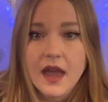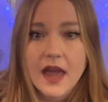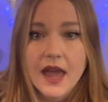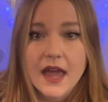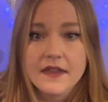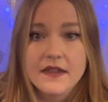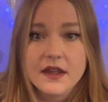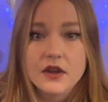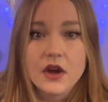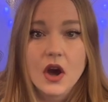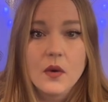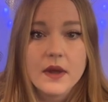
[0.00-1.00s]
and then
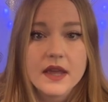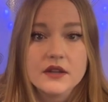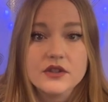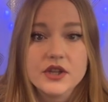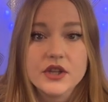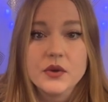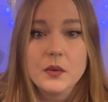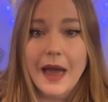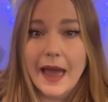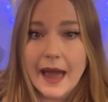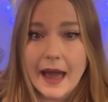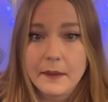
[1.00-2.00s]
going to
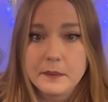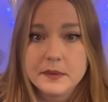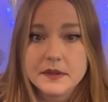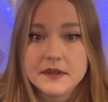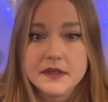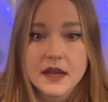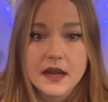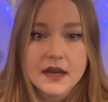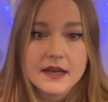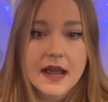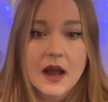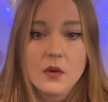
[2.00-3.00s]
apps.
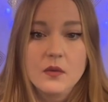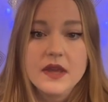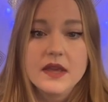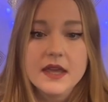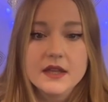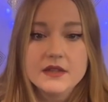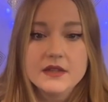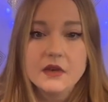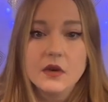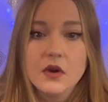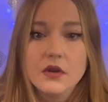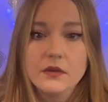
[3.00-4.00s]
Now we can
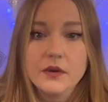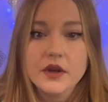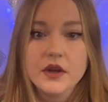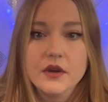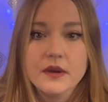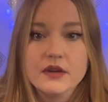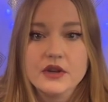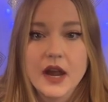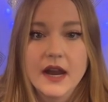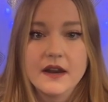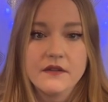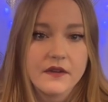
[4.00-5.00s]
scroll through and
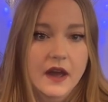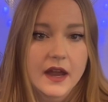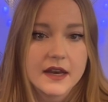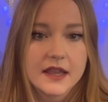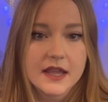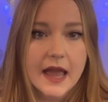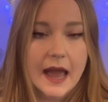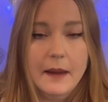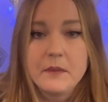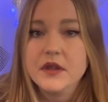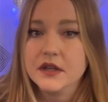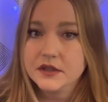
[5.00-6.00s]
try to find the app.
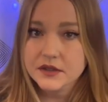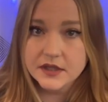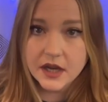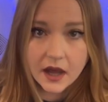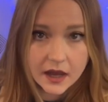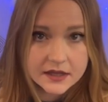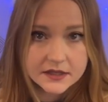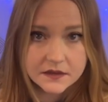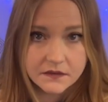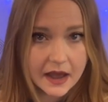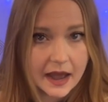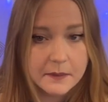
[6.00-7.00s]
There's tons of
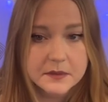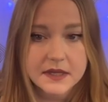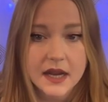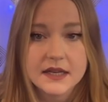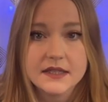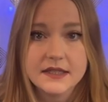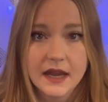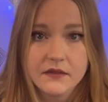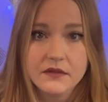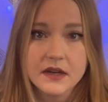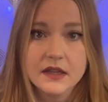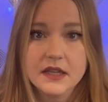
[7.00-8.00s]
apps. I
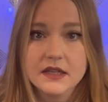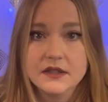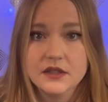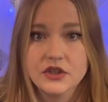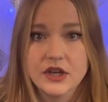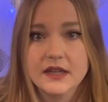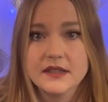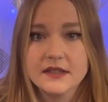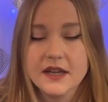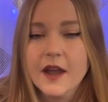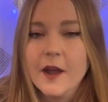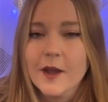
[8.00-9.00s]
definitely suggest
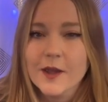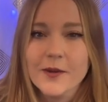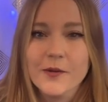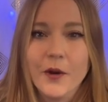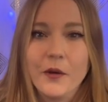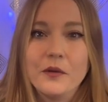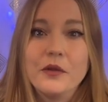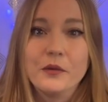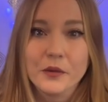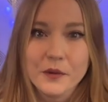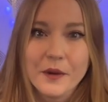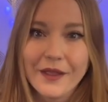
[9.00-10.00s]
you go
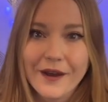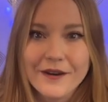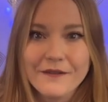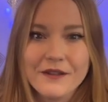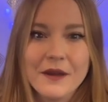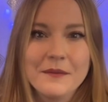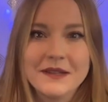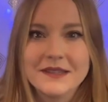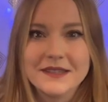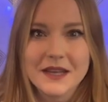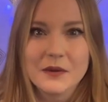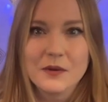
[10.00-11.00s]
through a lot of them and
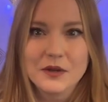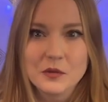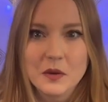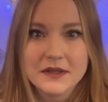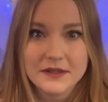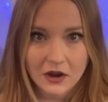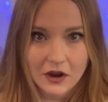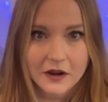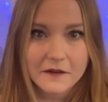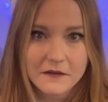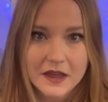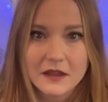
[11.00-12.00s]
see which ones are
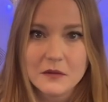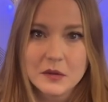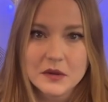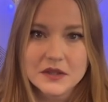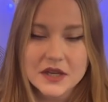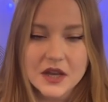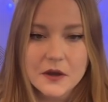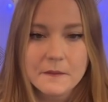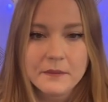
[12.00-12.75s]
available to you.